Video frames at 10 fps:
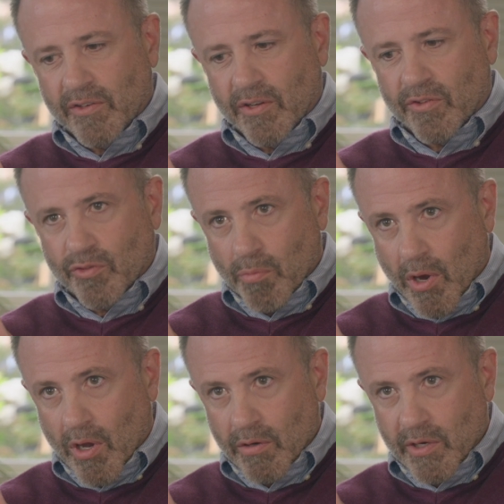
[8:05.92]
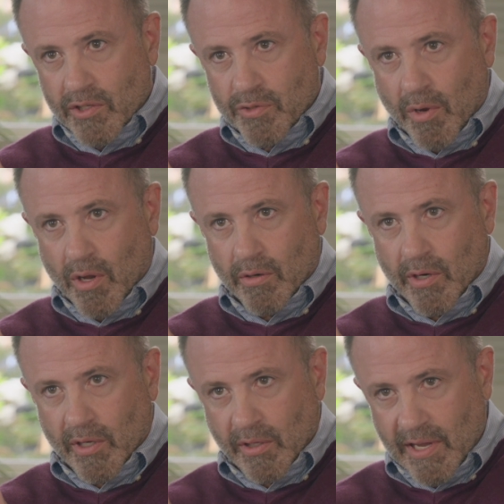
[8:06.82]
to smaller and smaller
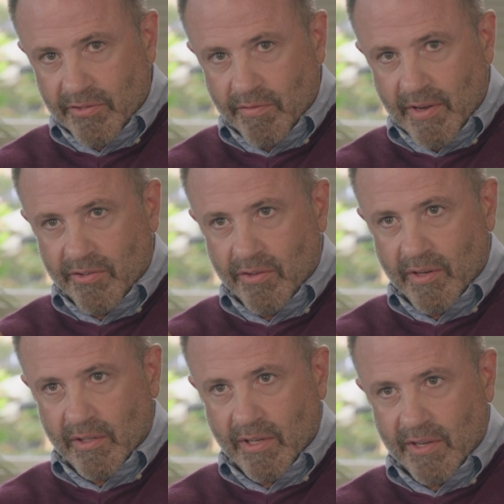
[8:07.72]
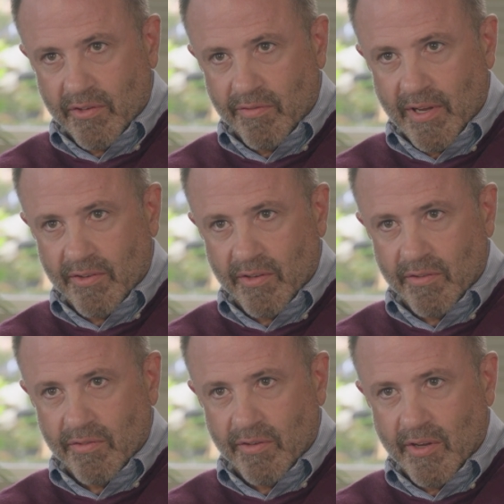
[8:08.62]
and less invasive and less invasive.
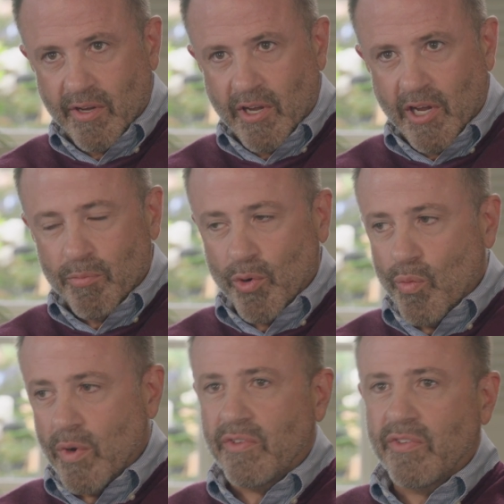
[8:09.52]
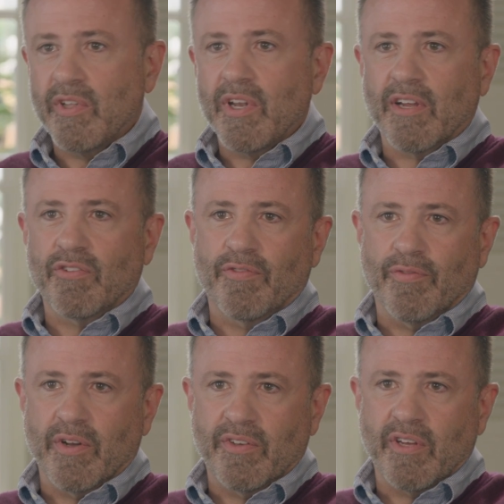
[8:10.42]
But what's the next
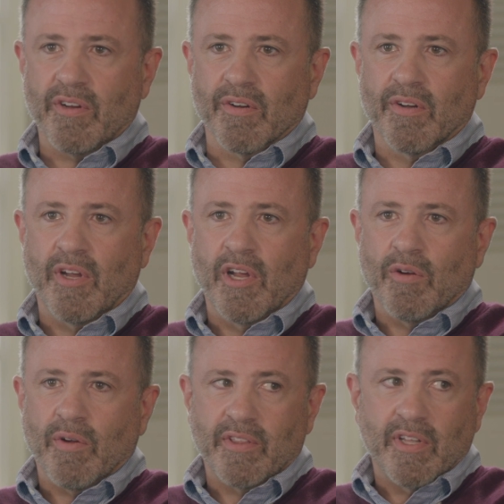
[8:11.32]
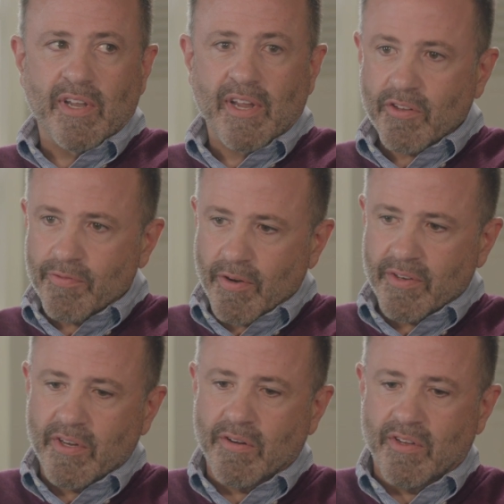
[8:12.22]
frontier? Right? The next
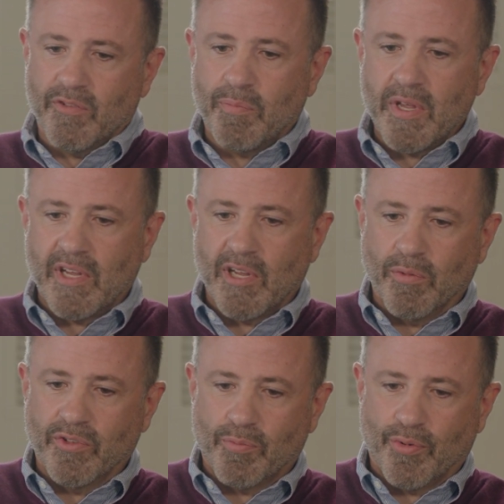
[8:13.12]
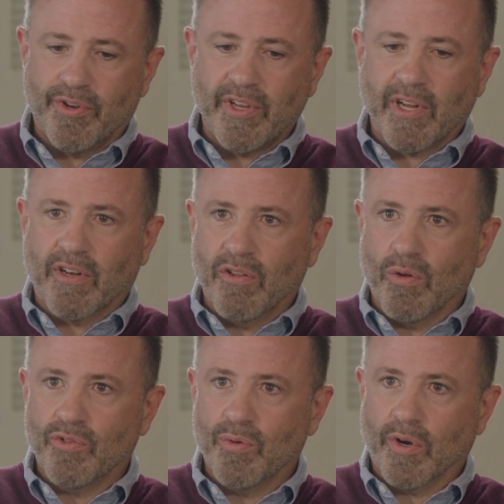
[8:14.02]
frontier is being able to predict
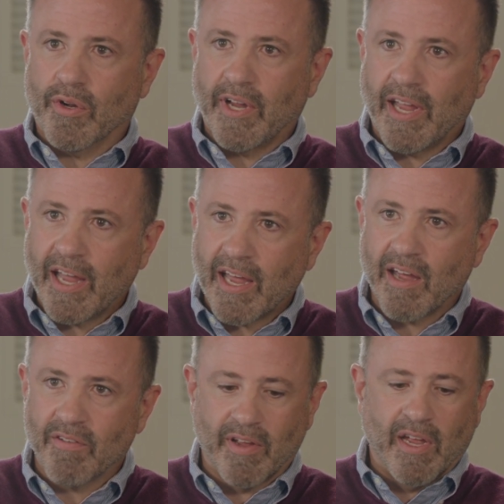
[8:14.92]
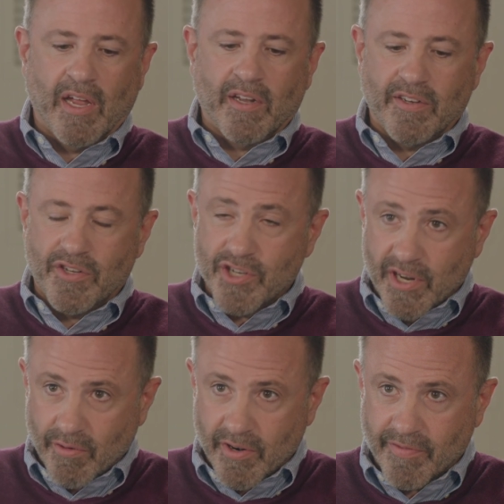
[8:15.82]
those who are going to have
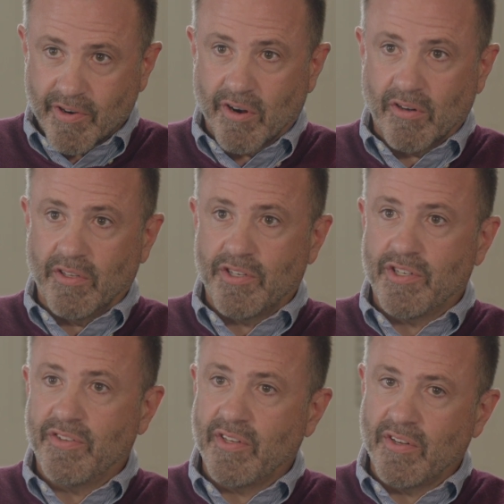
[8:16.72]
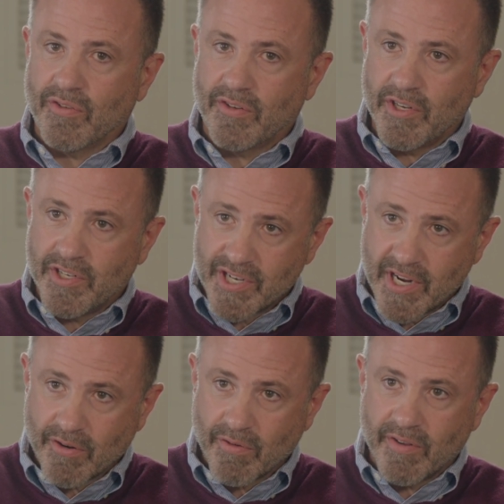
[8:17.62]
degenerative cartilage disease or
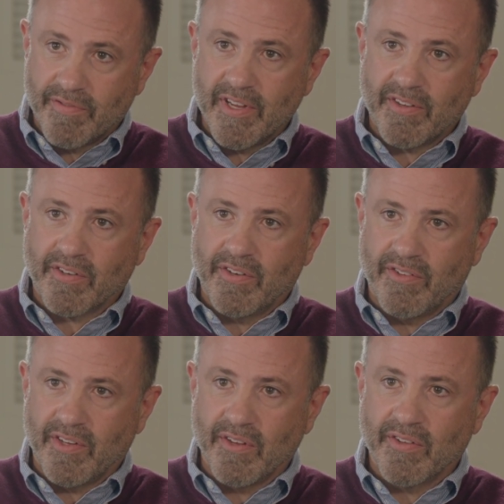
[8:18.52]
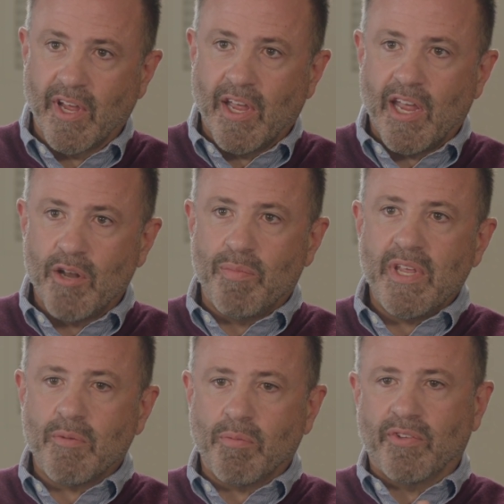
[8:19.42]
degenerative disc disease and
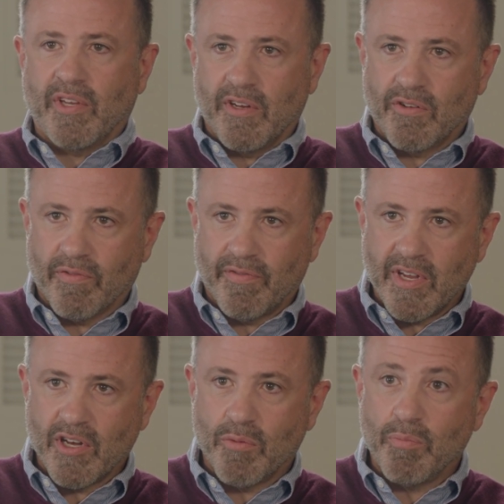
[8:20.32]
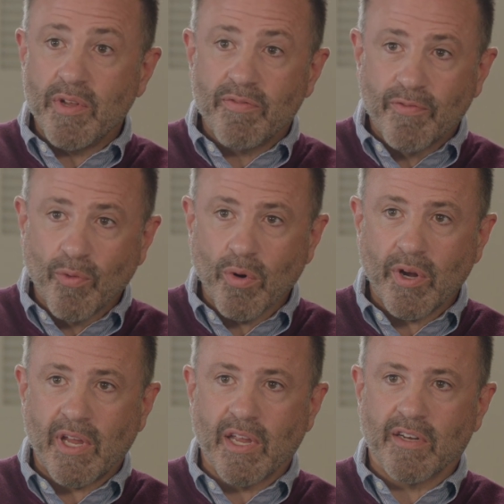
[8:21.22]
be able to intervene
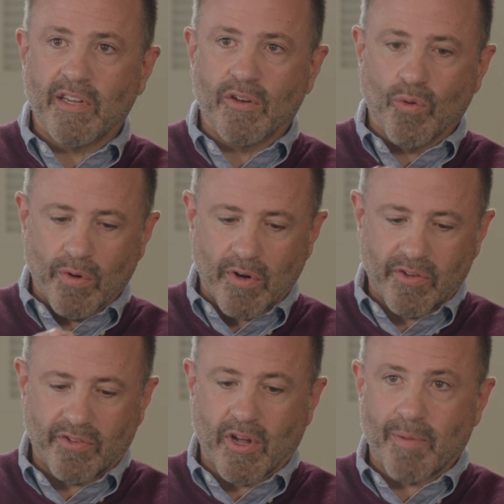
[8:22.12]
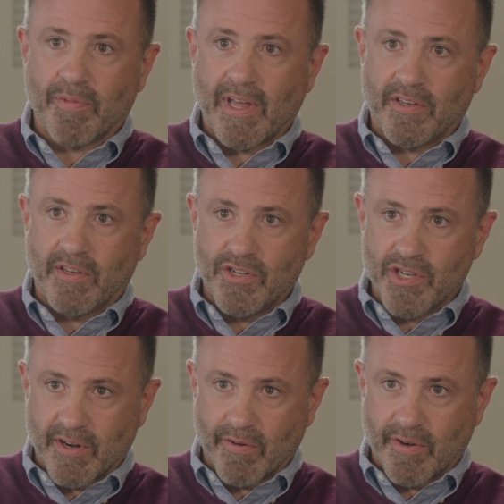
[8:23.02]
beforehand in order to stop that
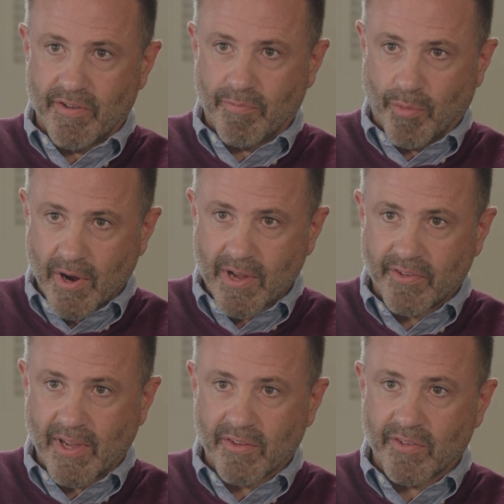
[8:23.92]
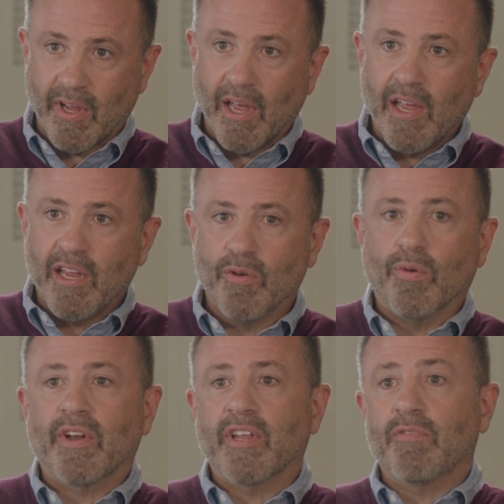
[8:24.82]
degenerative process, in
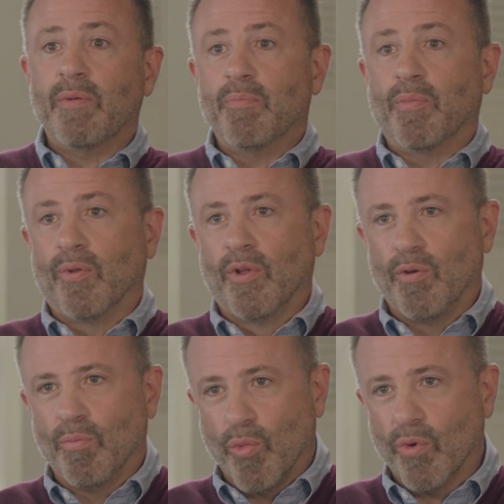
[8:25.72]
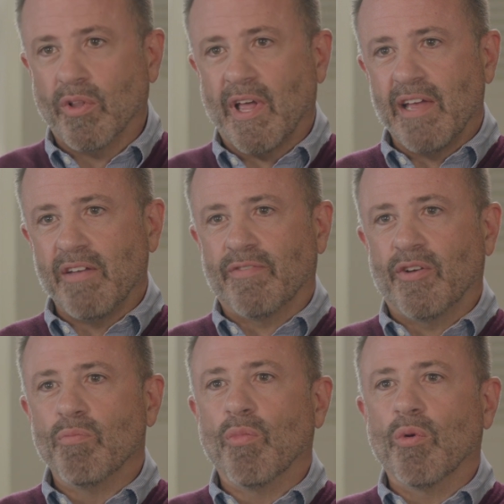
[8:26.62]
order to give people more life,
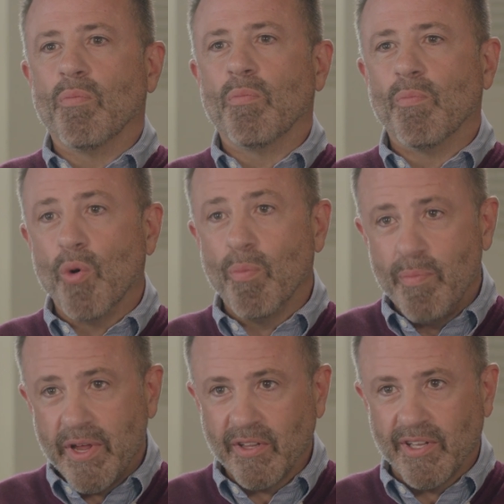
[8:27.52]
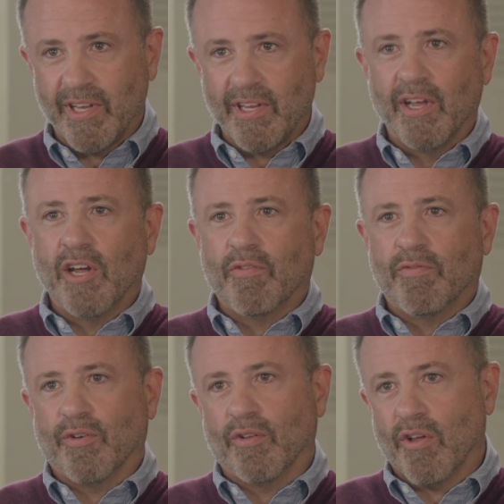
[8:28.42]
more mobility
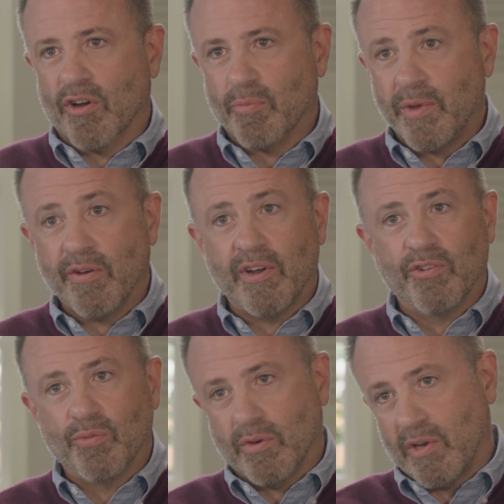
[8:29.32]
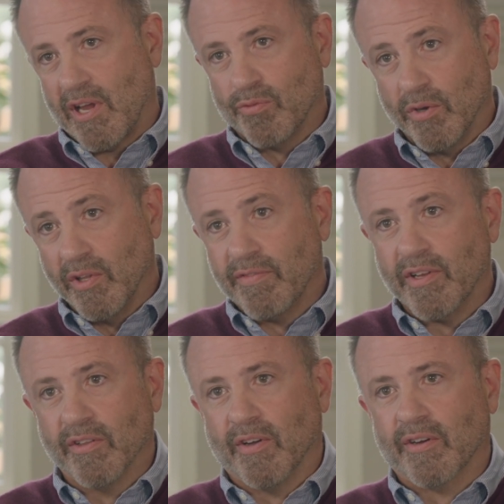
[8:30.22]
for a longer period as we're, as we're
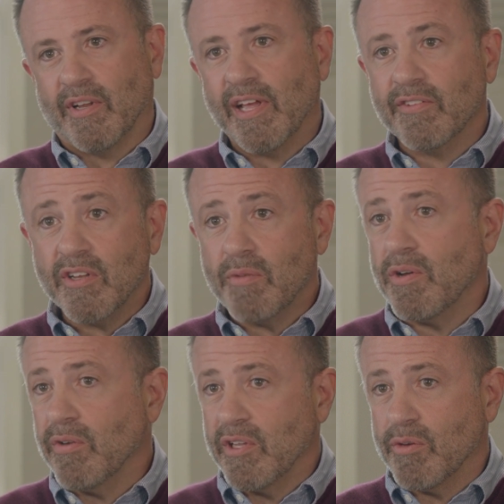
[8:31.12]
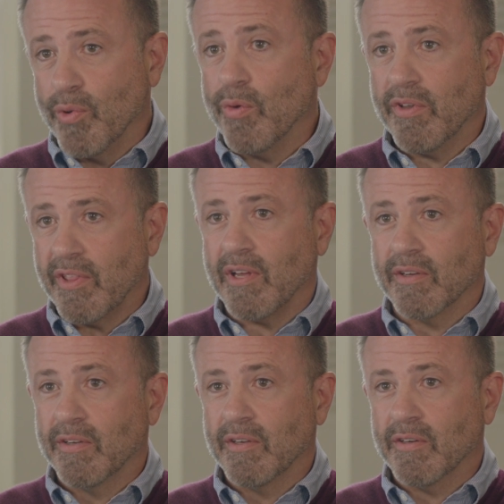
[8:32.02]
living longer. And that's going to be a really important thing
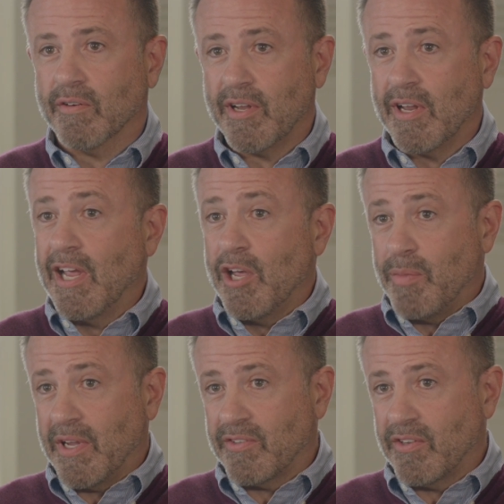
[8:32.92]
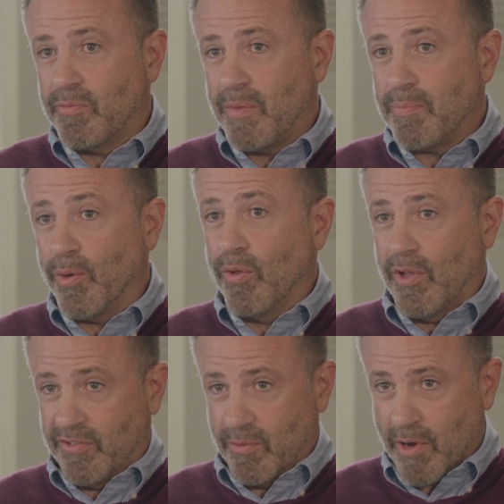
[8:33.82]
right? Because as people,
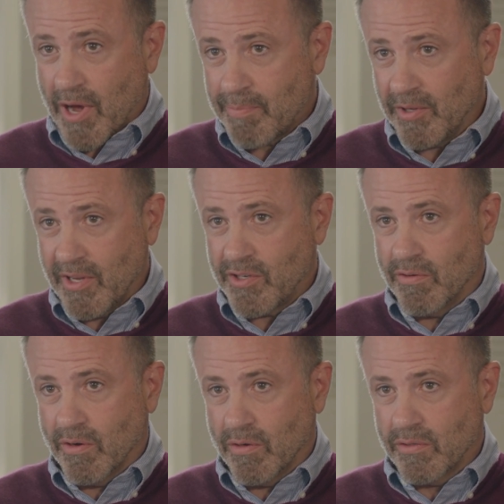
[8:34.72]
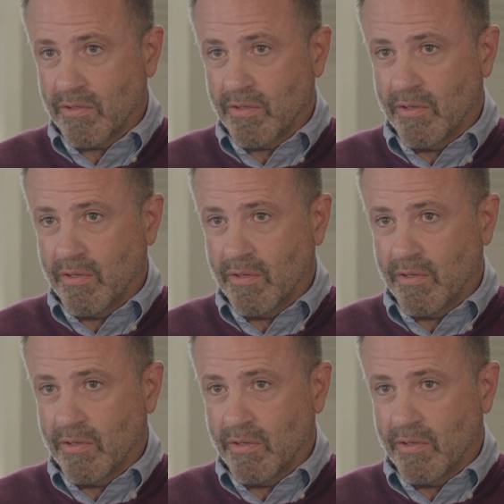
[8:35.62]
as the population grows,